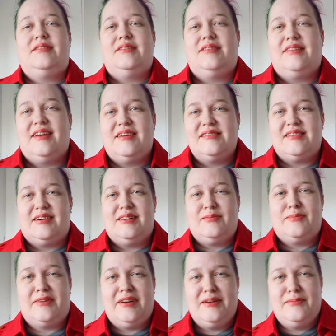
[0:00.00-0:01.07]
Things are
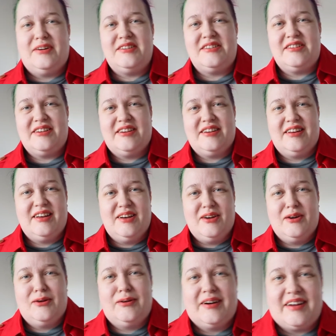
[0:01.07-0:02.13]
pretty much
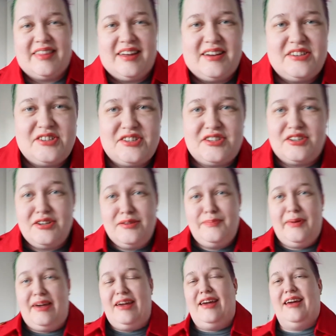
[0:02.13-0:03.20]
where they should
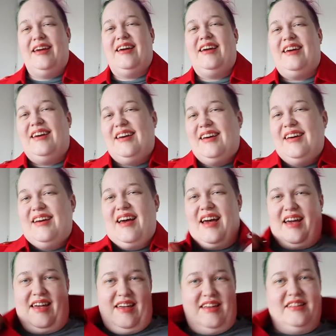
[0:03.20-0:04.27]
be
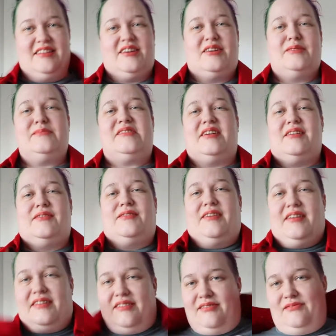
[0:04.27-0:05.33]
in terms
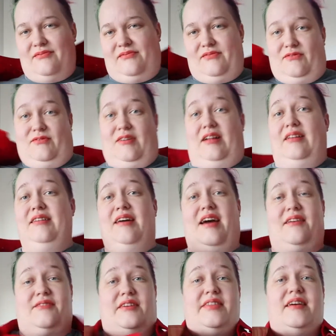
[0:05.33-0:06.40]
of, well,
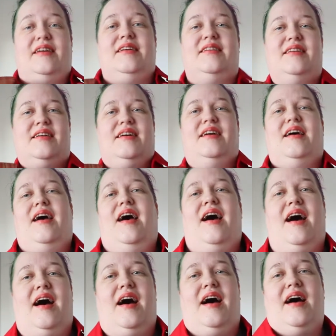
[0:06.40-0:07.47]
everything.
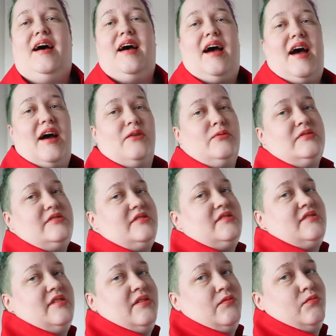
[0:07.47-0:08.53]
I
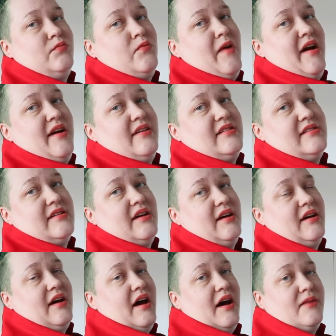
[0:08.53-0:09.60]
was right,
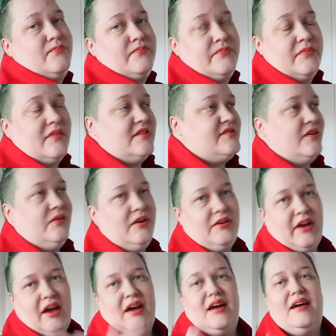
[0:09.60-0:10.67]

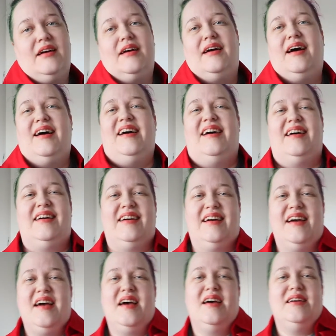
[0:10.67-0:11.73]
okay.
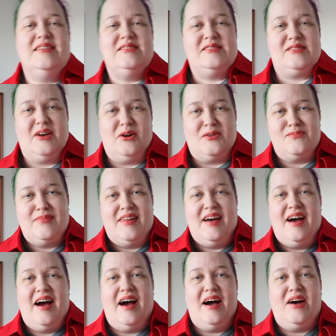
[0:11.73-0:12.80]
So,
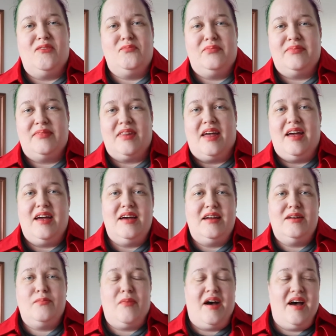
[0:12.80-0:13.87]

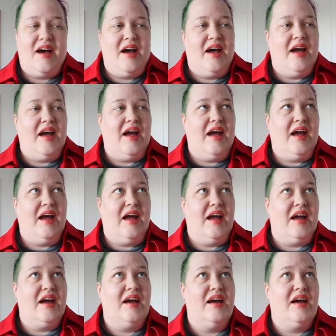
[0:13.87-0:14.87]
in my